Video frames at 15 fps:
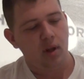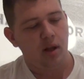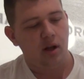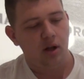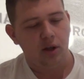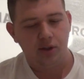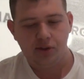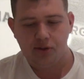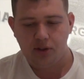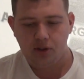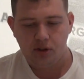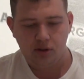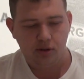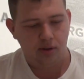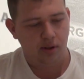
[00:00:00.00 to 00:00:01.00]

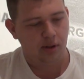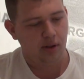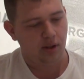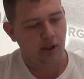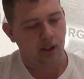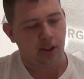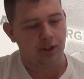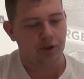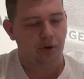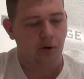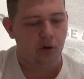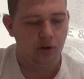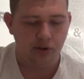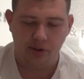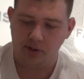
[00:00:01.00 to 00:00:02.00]
Also, the
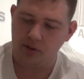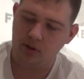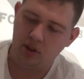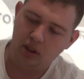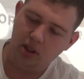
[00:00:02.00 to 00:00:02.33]
controls,